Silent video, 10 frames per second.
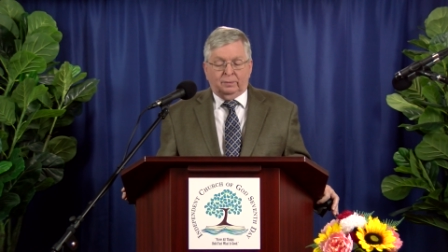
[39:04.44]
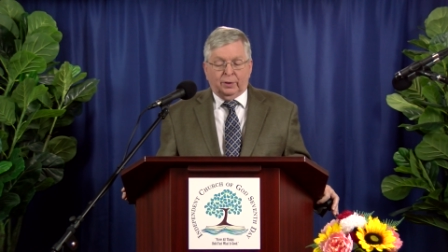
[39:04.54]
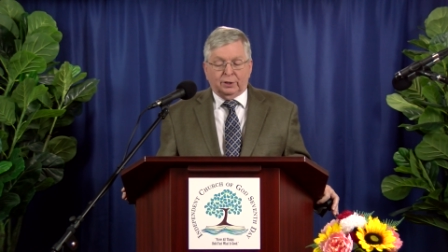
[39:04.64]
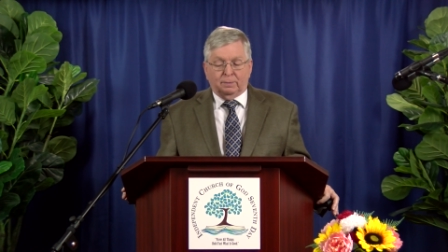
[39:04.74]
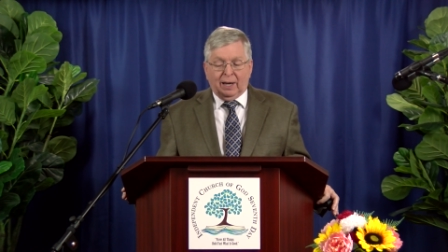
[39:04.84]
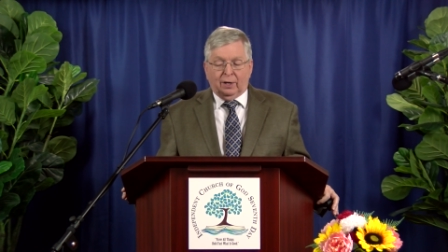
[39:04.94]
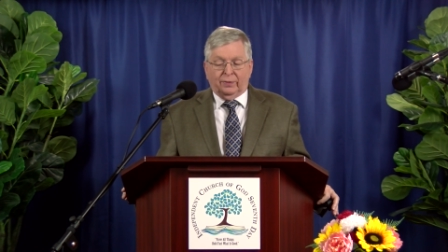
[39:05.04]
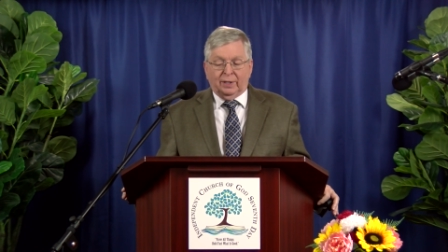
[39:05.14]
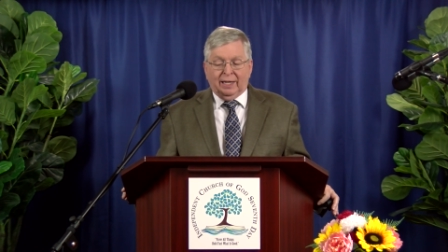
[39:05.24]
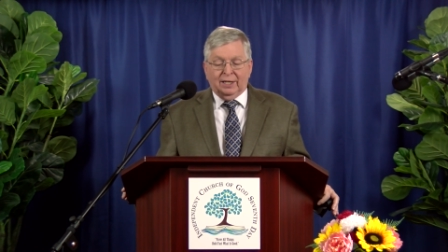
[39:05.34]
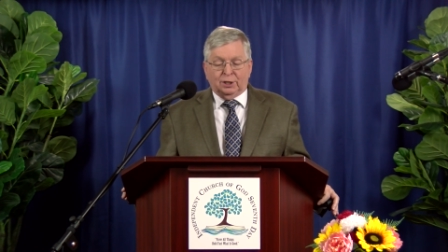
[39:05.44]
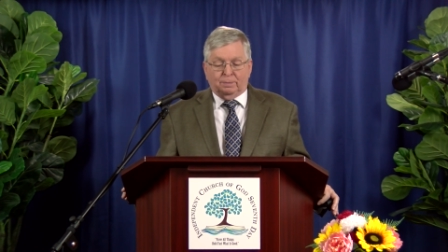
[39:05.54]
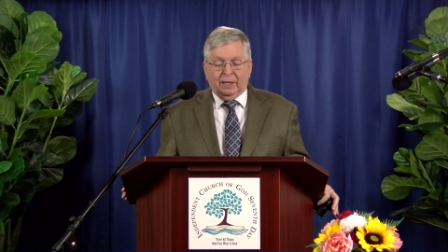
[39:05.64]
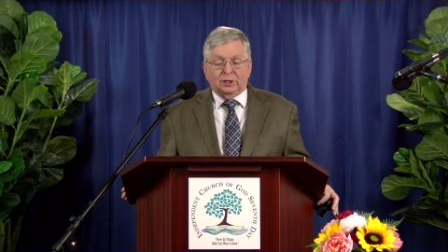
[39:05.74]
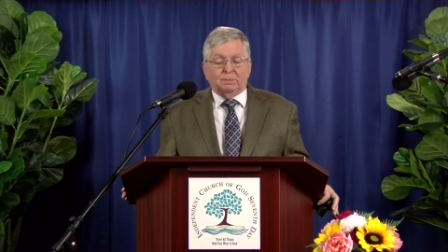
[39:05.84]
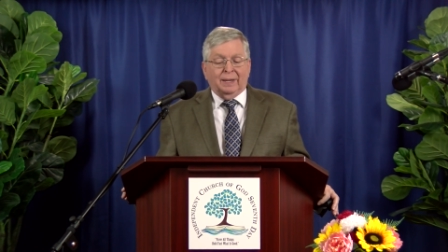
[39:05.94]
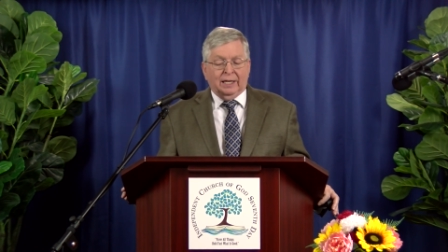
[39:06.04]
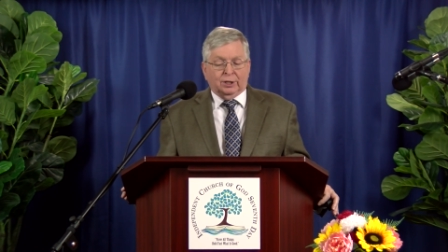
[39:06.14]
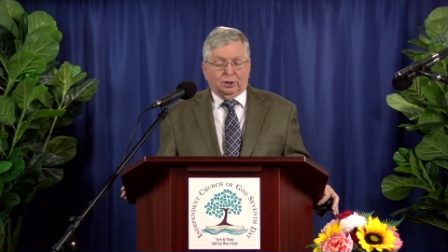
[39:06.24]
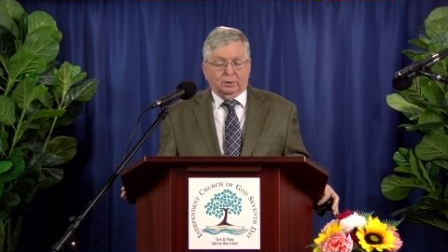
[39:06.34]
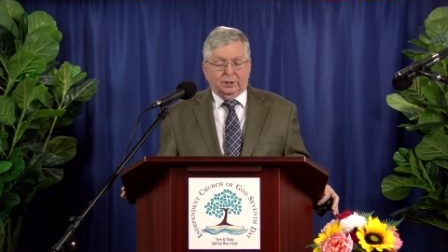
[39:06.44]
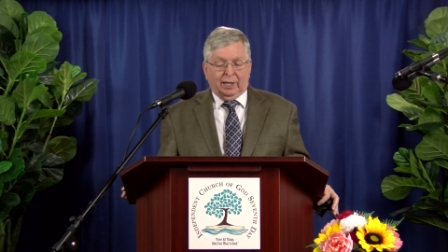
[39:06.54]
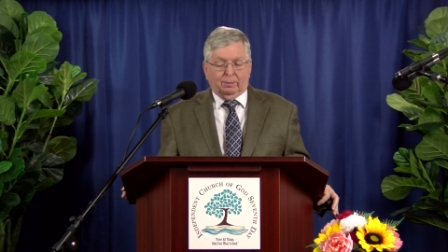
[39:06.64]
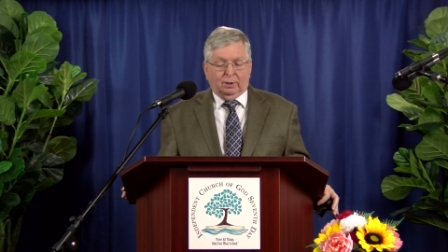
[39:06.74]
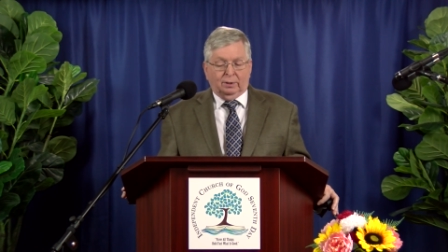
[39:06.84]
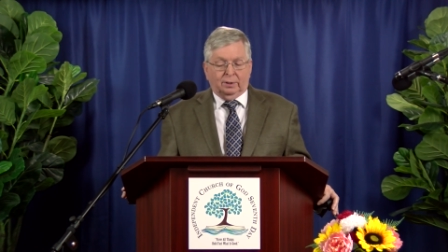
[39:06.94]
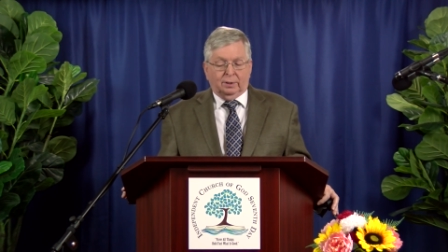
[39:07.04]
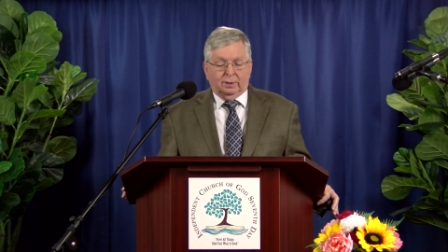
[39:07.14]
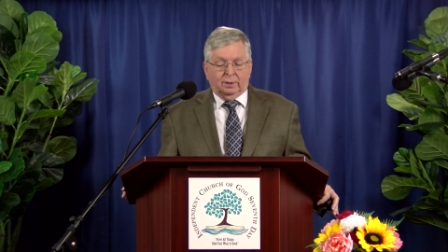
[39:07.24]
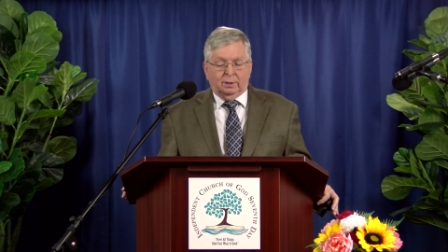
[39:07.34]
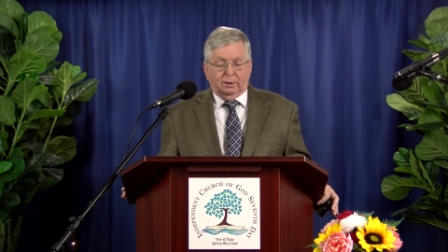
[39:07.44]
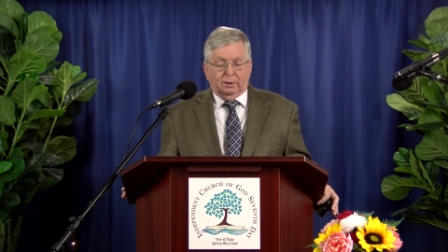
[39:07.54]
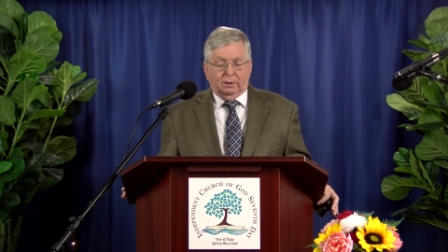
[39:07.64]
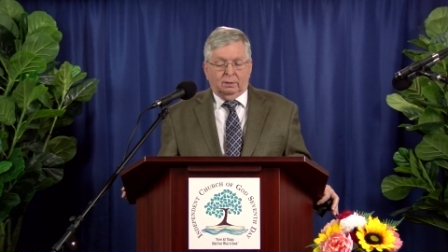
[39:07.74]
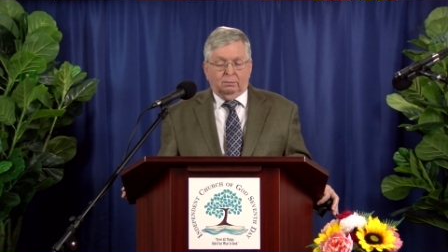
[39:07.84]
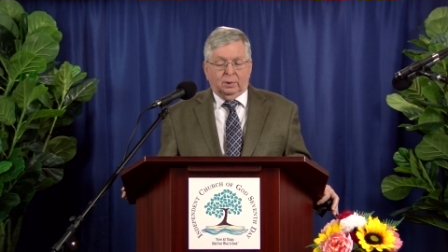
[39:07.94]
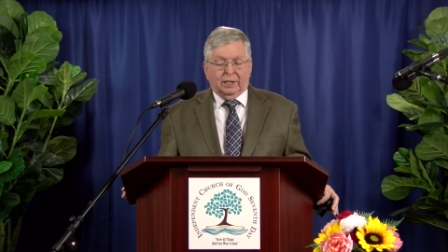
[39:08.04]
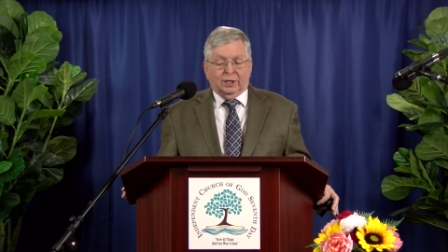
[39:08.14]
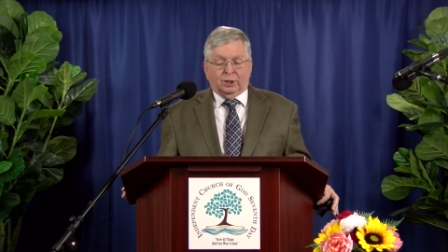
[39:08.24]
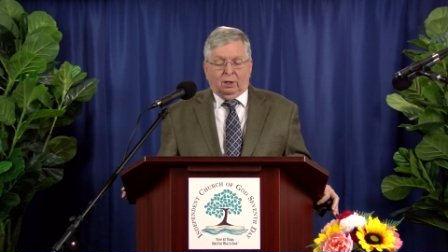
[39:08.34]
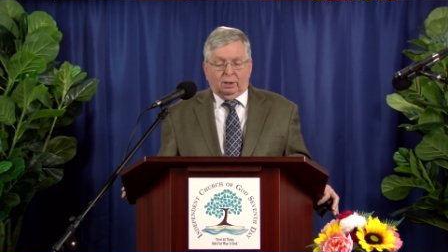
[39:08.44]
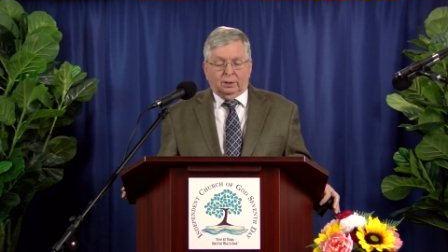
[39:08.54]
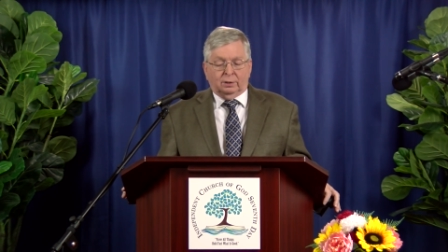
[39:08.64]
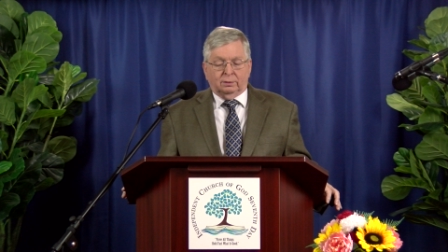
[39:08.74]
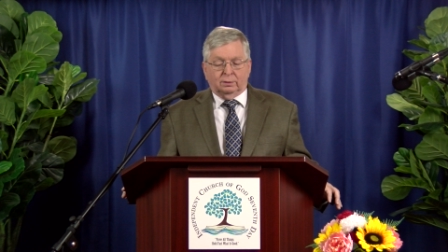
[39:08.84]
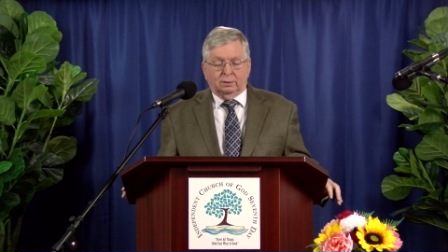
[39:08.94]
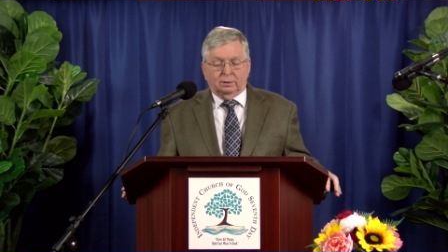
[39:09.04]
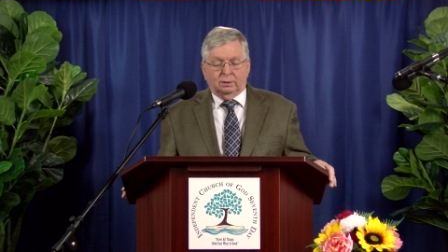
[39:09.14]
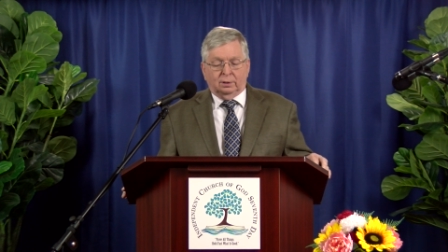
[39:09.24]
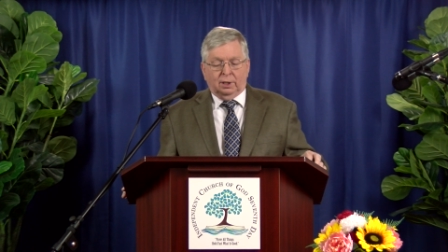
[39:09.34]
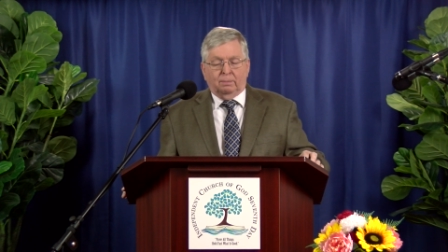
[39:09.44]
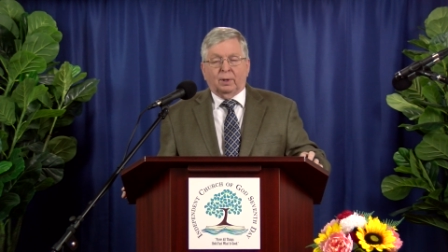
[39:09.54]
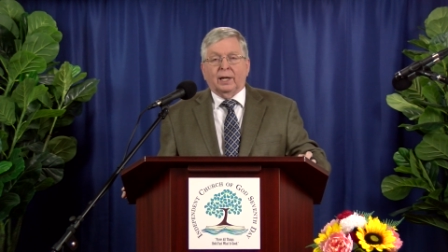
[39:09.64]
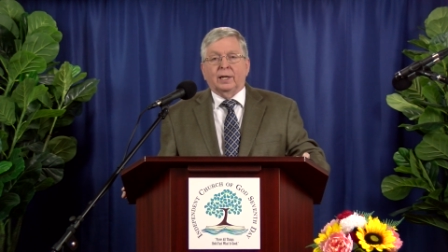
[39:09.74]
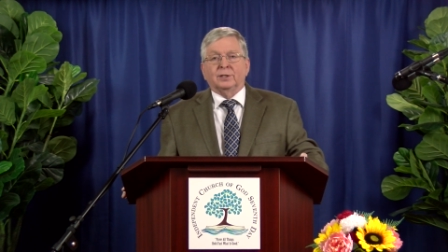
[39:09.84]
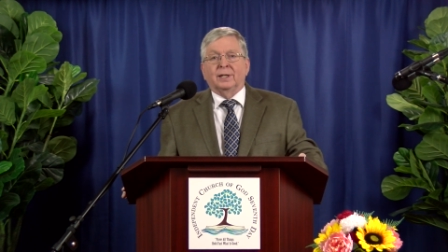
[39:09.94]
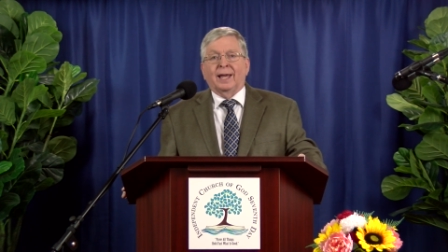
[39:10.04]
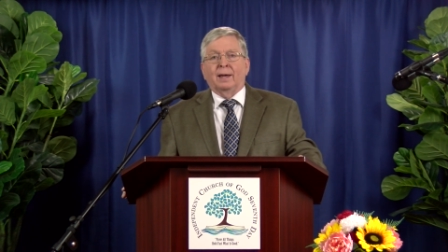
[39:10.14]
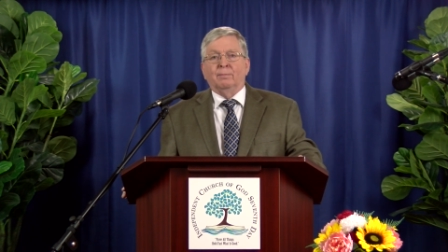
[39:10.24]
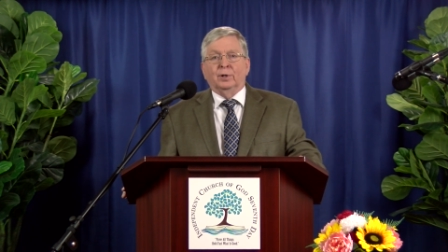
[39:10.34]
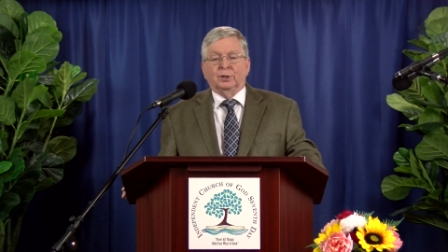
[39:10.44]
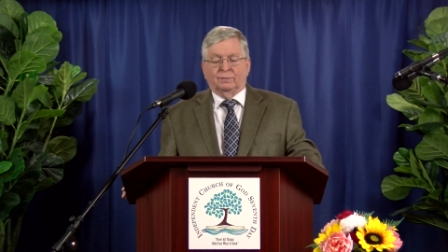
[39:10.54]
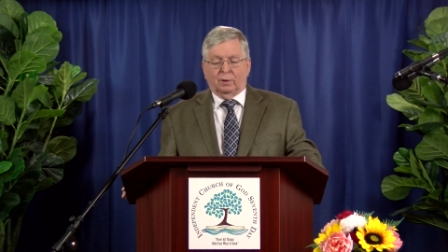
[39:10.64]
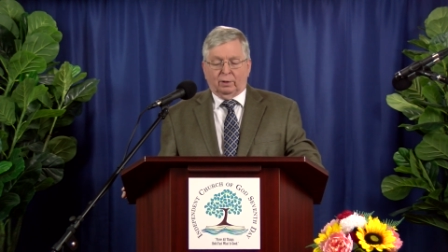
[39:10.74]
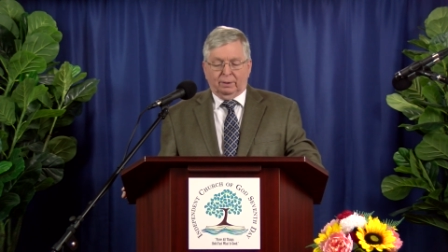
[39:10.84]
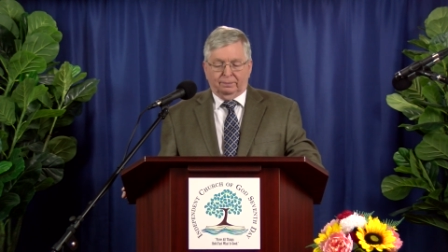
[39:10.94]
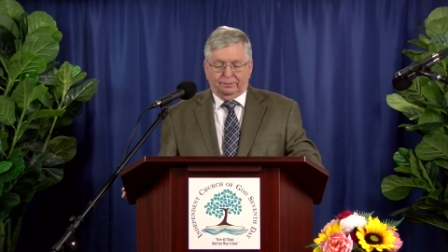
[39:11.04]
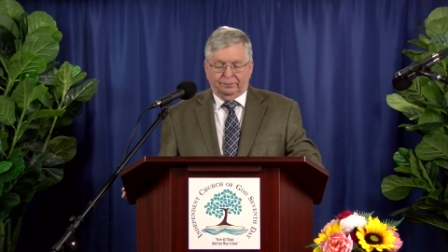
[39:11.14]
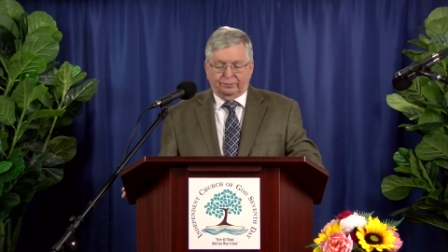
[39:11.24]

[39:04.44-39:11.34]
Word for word: with his mouth, each speaks peace to his neighbor, but in his heart, he plans an ambush for him.